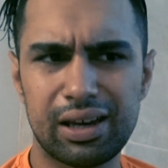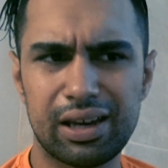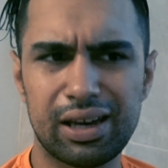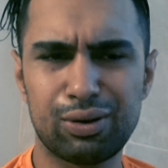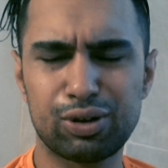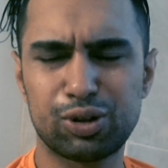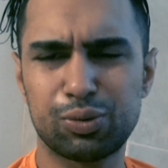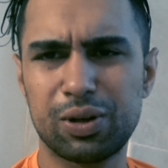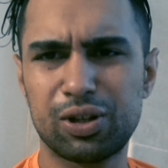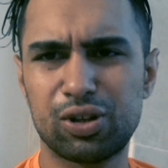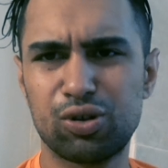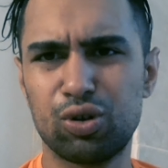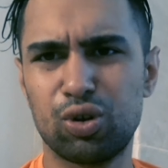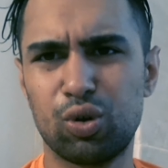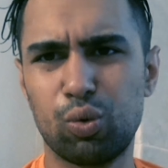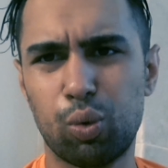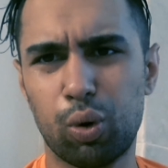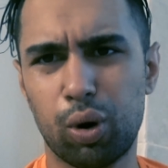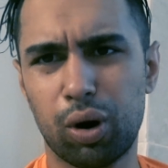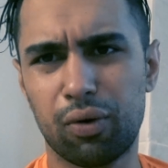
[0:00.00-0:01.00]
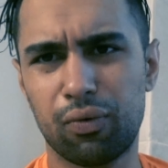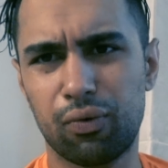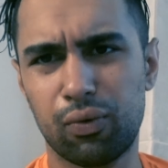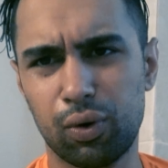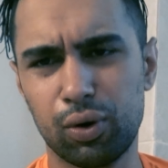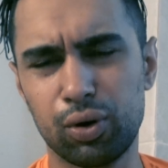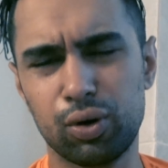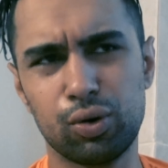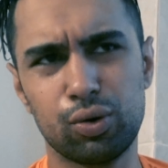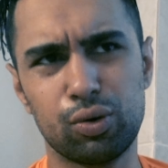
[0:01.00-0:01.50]
it was meant to do the work
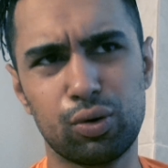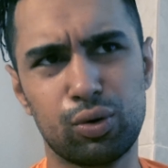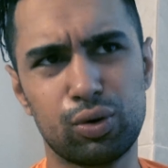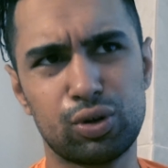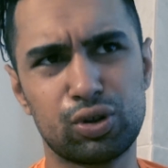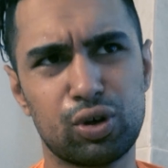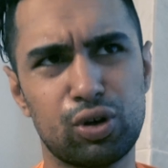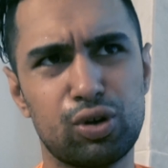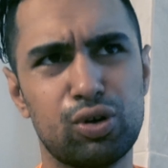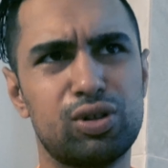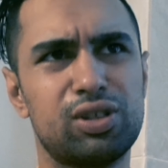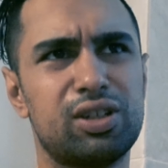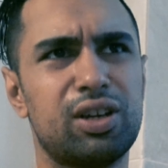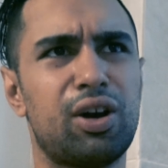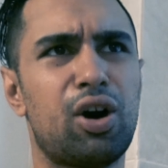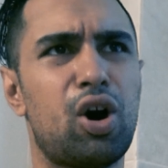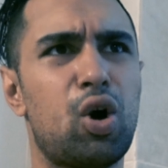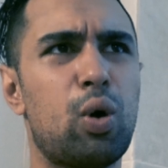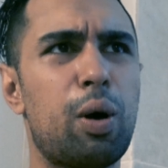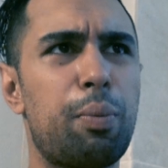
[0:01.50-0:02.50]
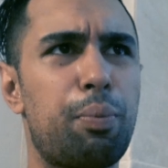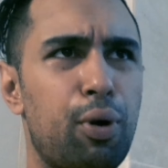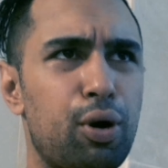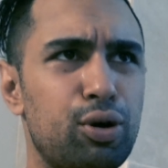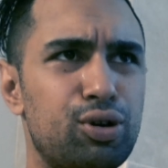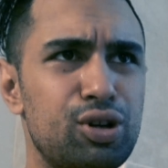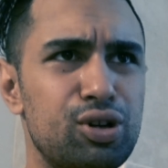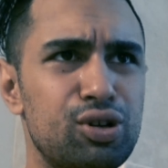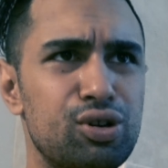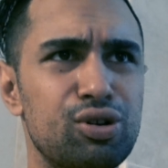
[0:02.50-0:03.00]
for you. So you'd say, "Oh, what
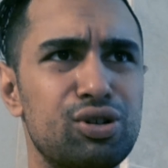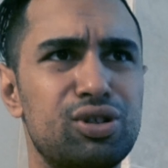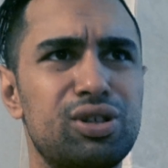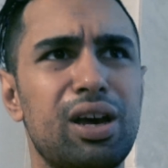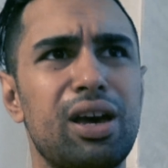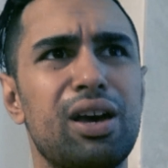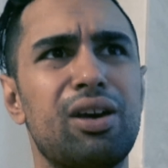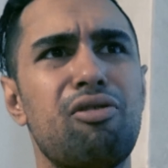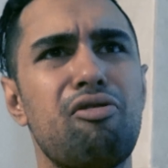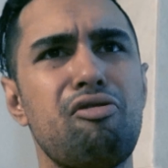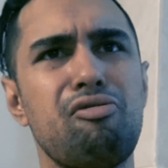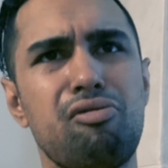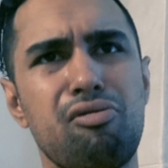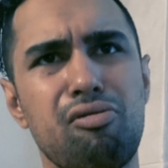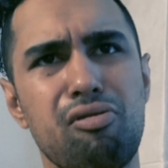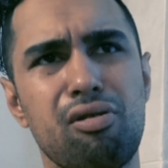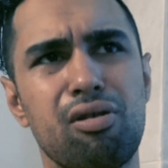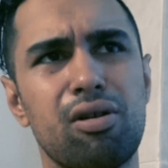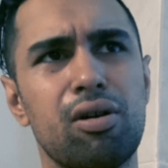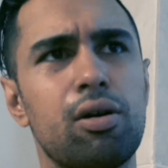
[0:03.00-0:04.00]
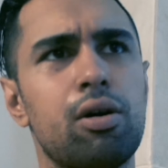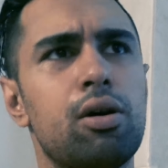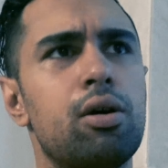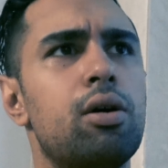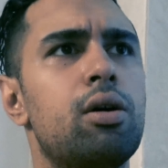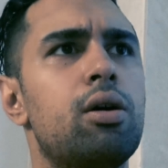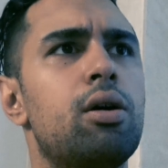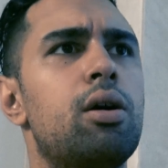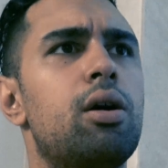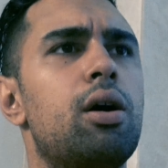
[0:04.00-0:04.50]
protein do you take? Oh,
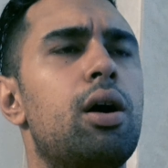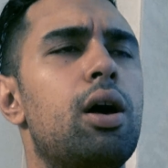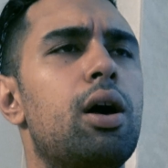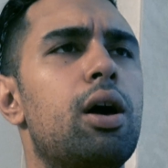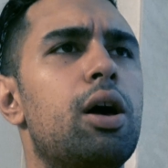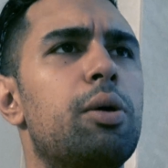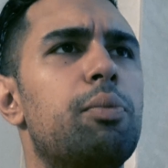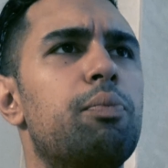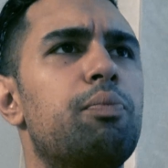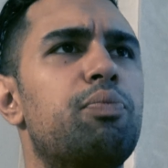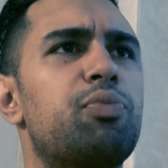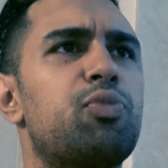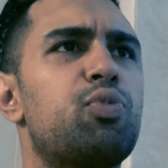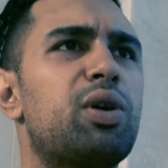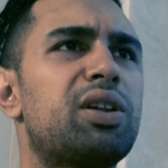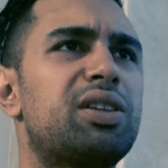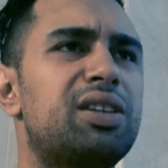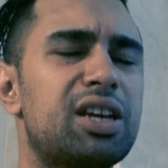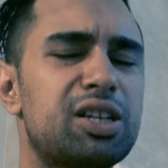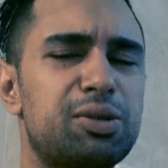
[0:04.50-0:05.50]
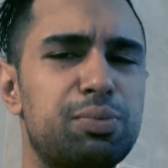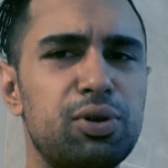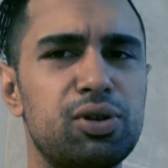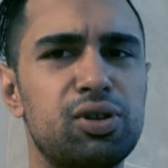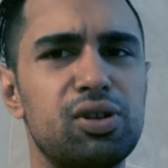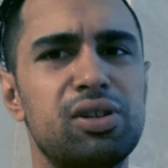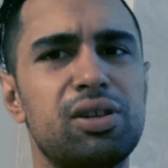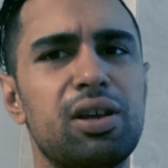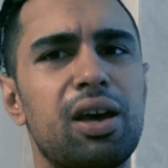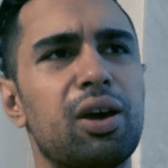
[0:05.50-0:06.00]
what test
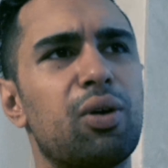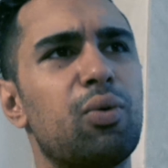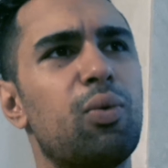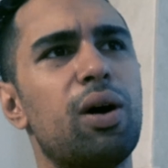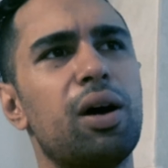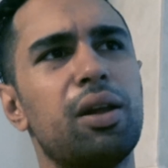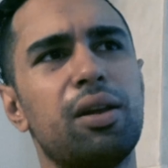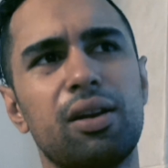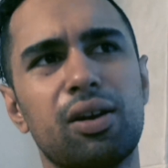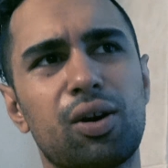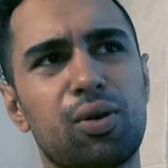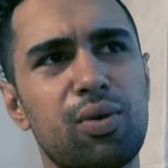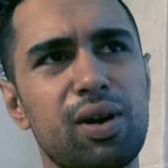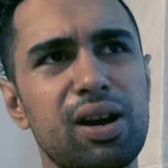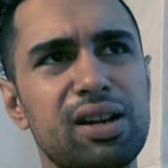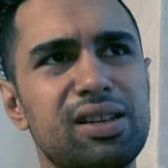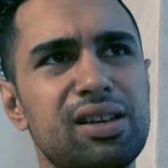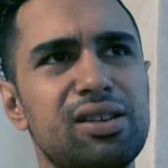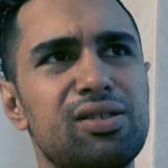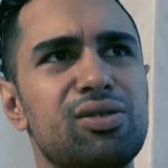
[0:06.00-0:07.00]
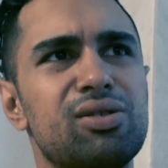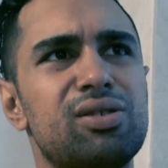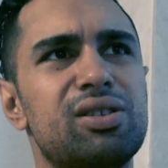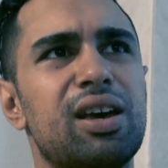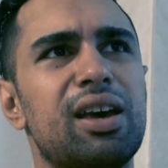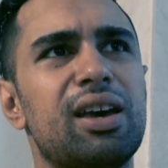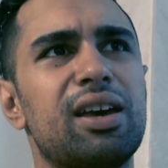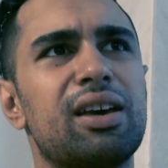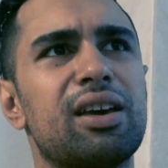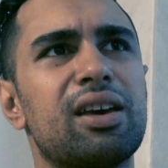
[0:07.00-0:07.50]
booster do you take? What creatine do you
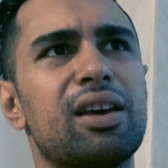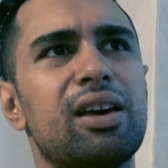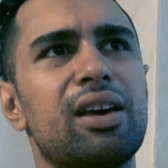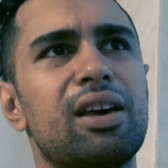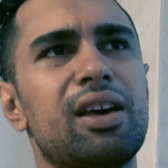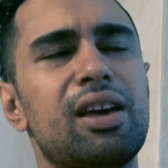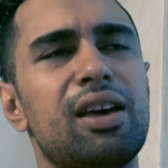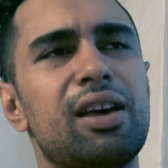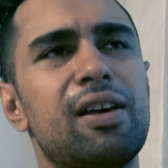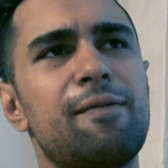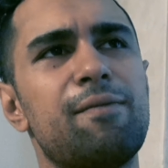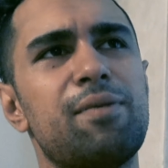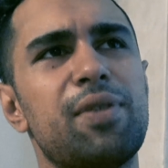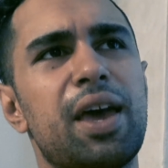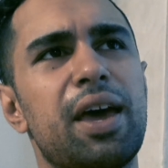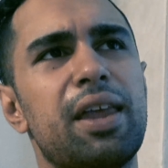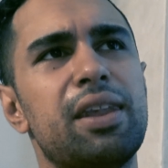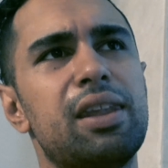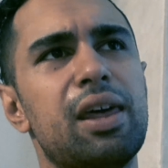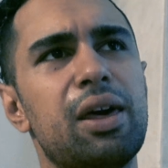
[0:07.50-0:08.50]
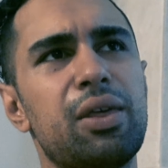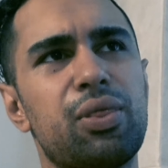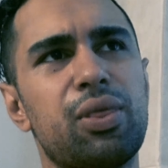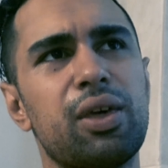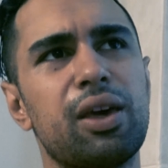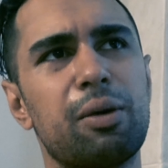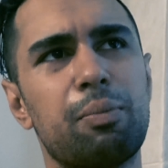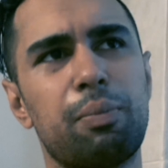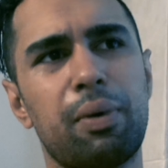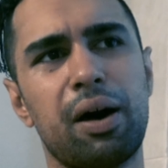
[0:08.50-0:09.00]
take?" And they
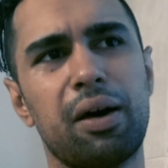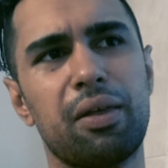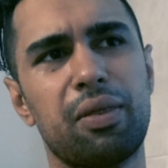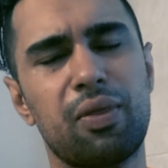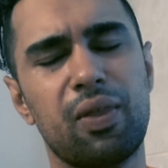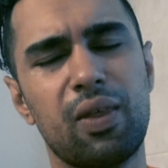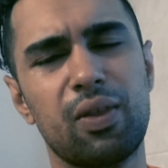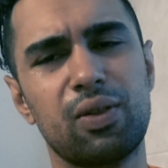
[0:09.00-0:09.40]
think by